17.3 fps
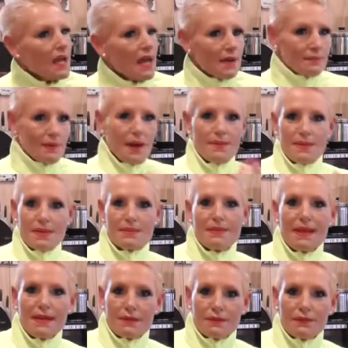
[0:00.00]
It might be a
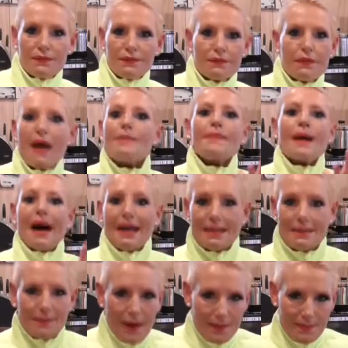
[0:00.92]
meter of rubber.
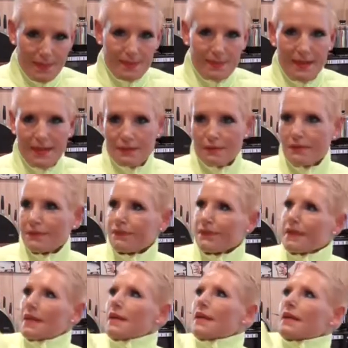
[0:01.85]
It might be a meter
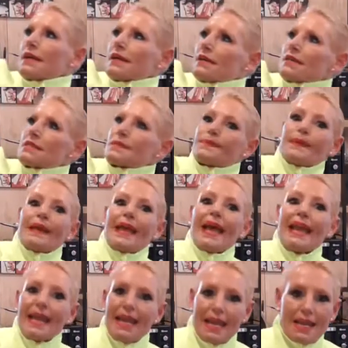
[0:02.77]
of
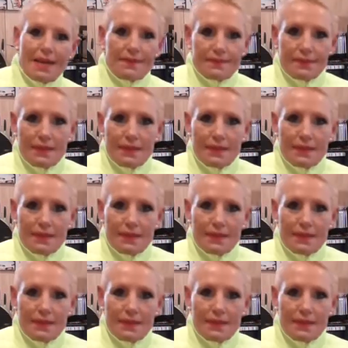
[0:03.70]
spaghetti.